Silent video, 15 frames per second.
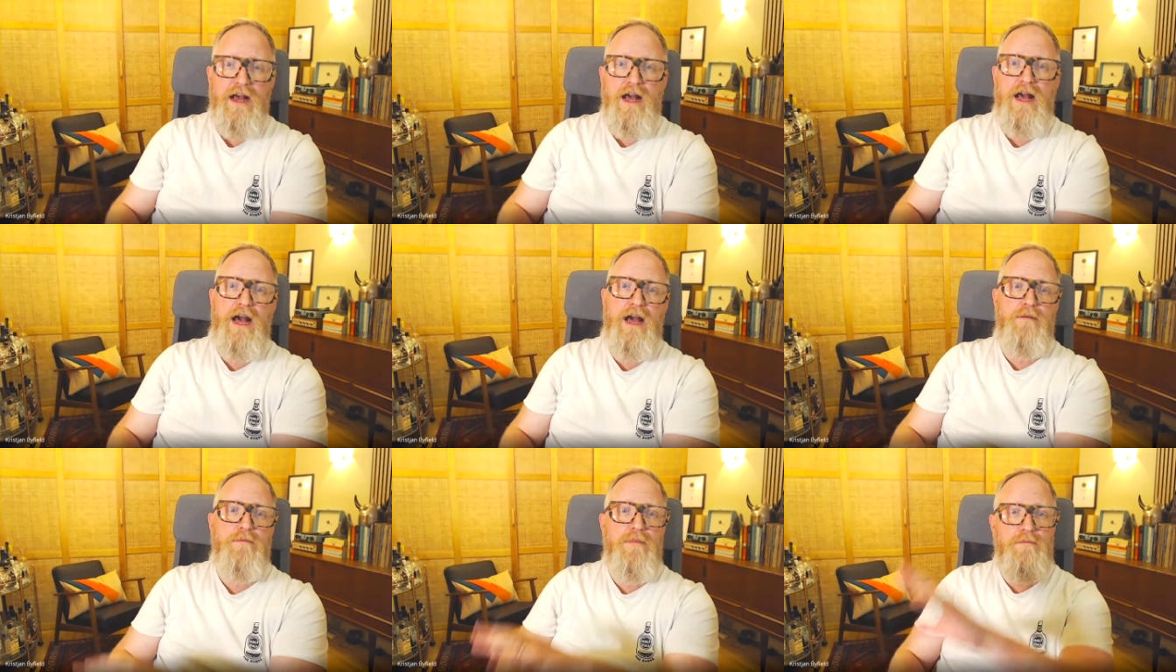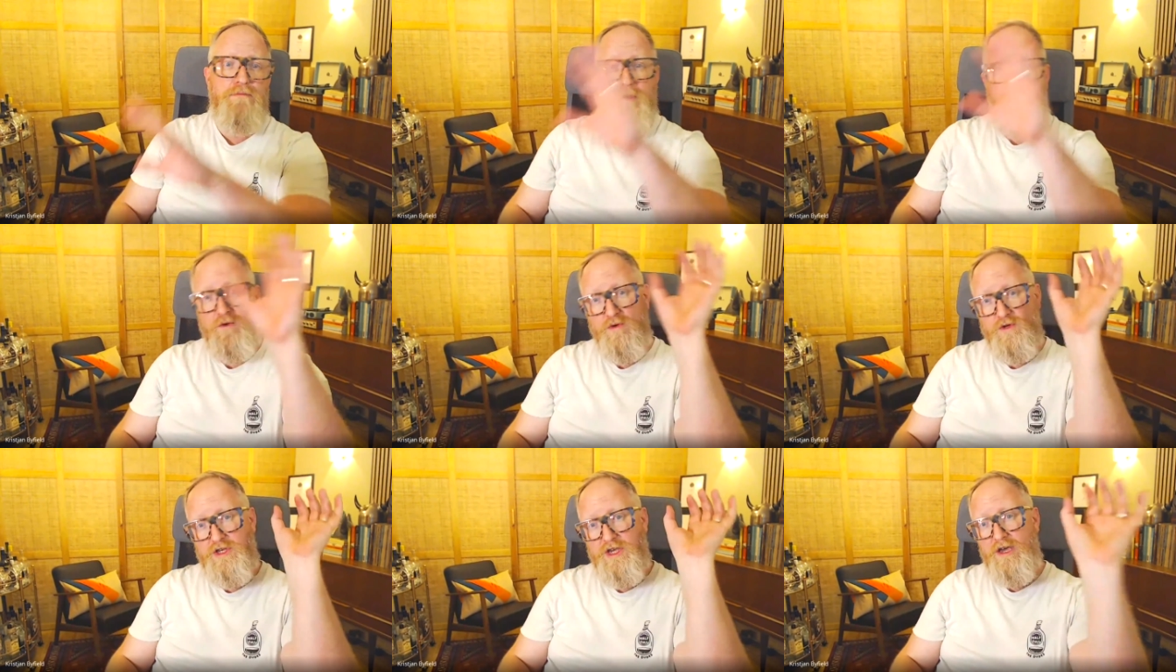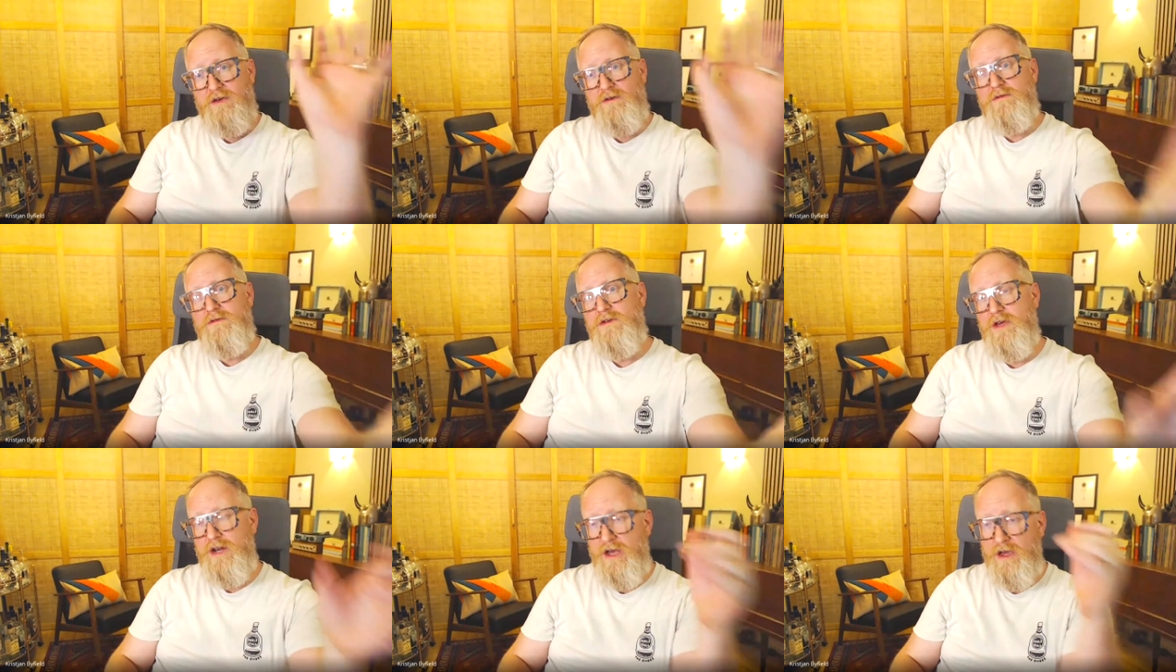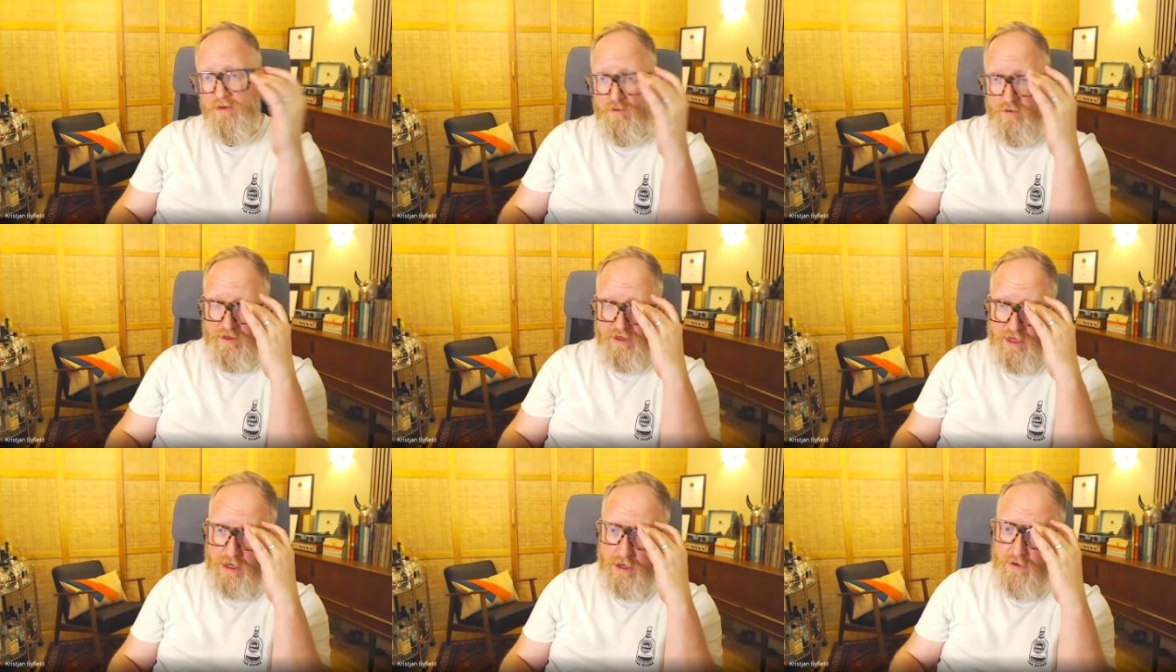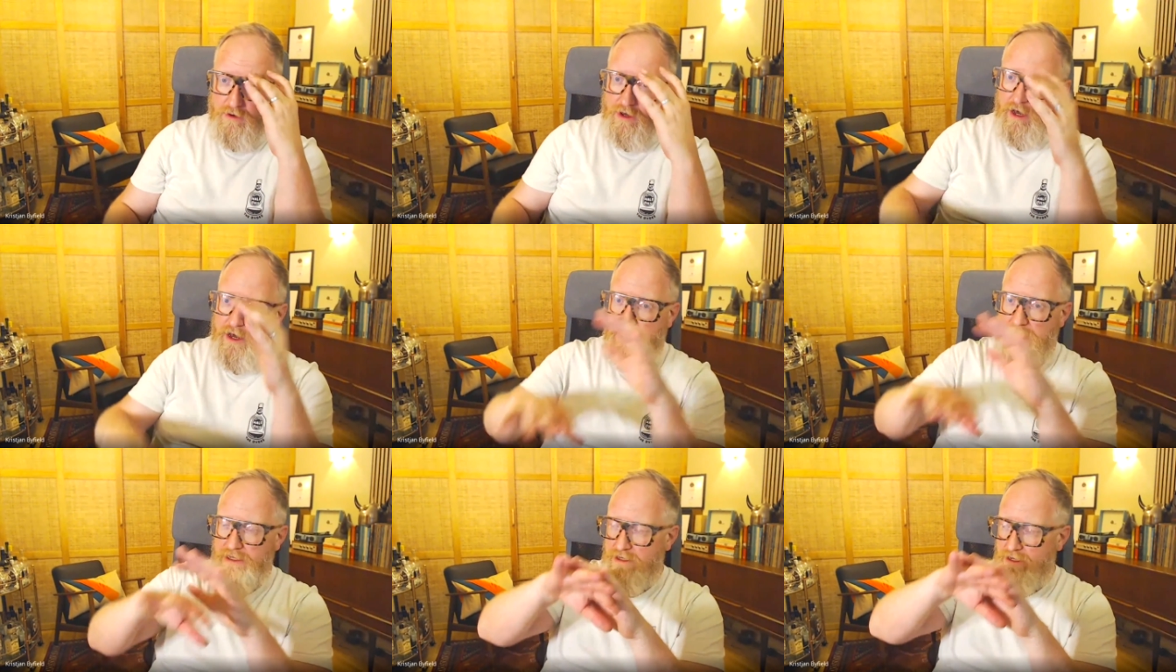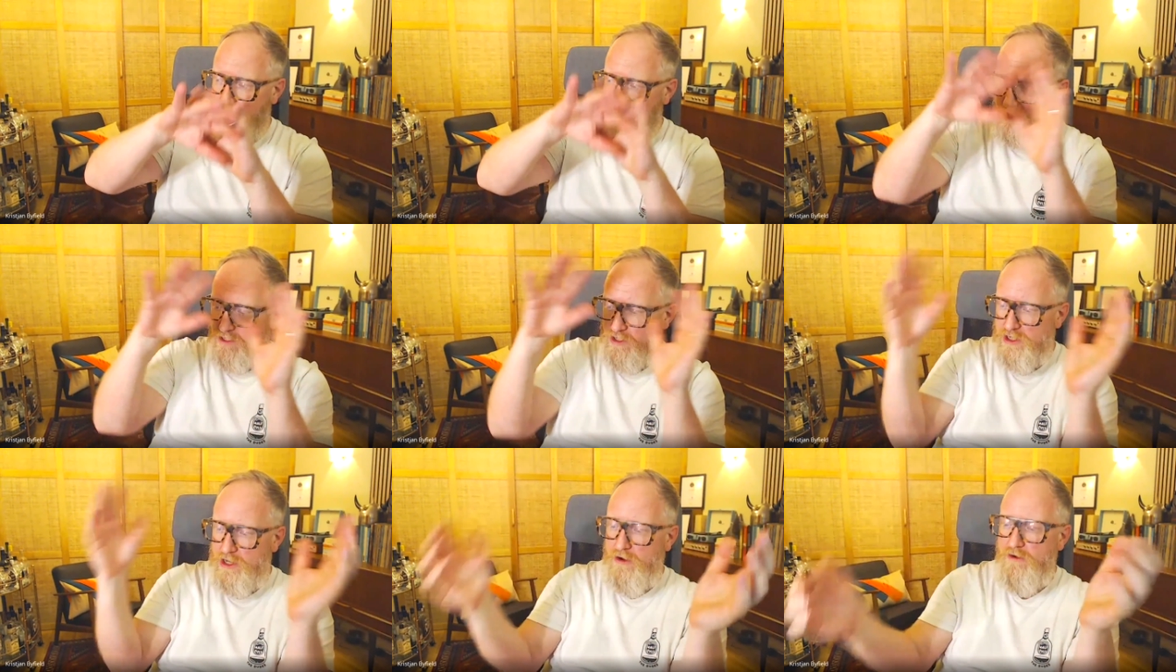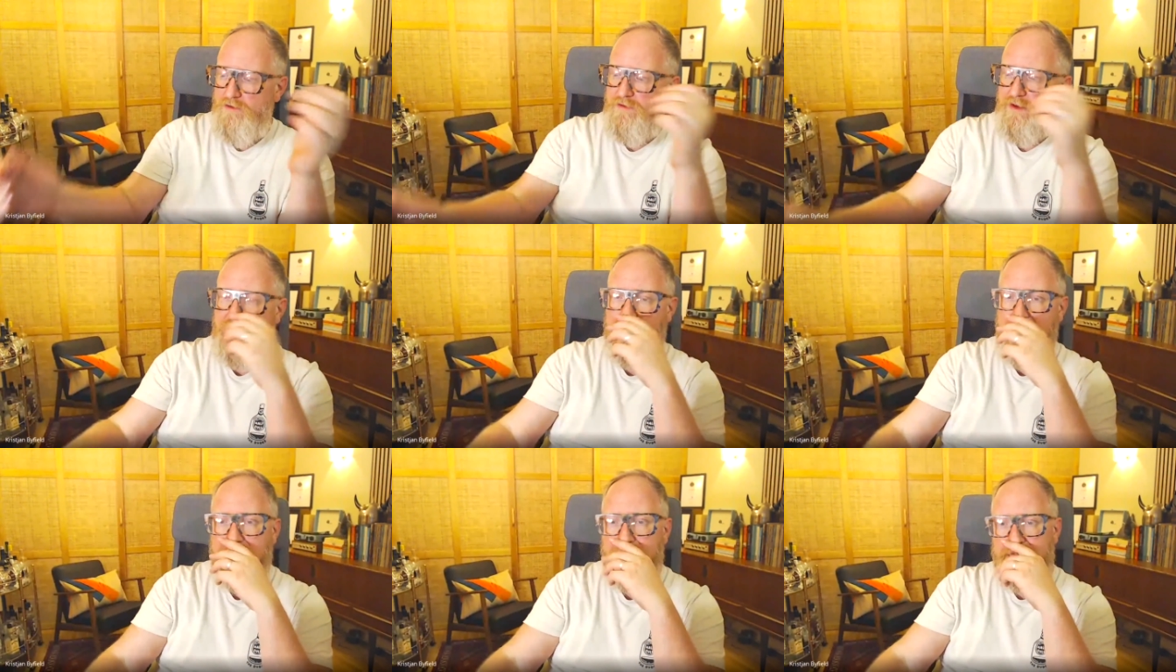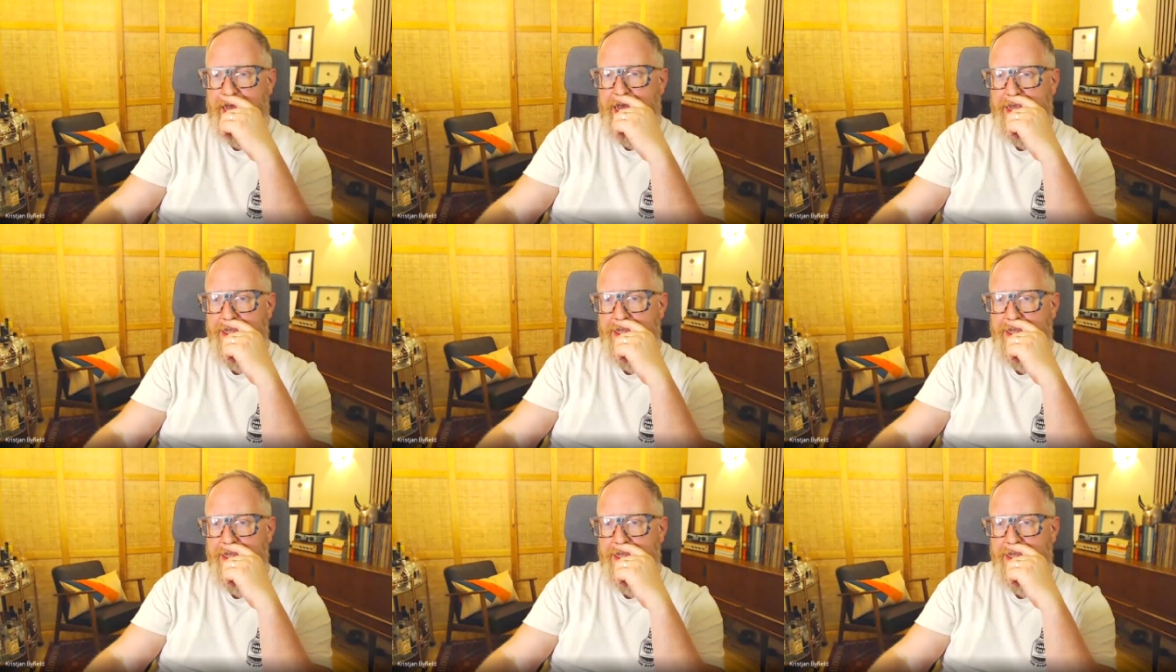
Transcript: but also, you know, with you guys kind of solving that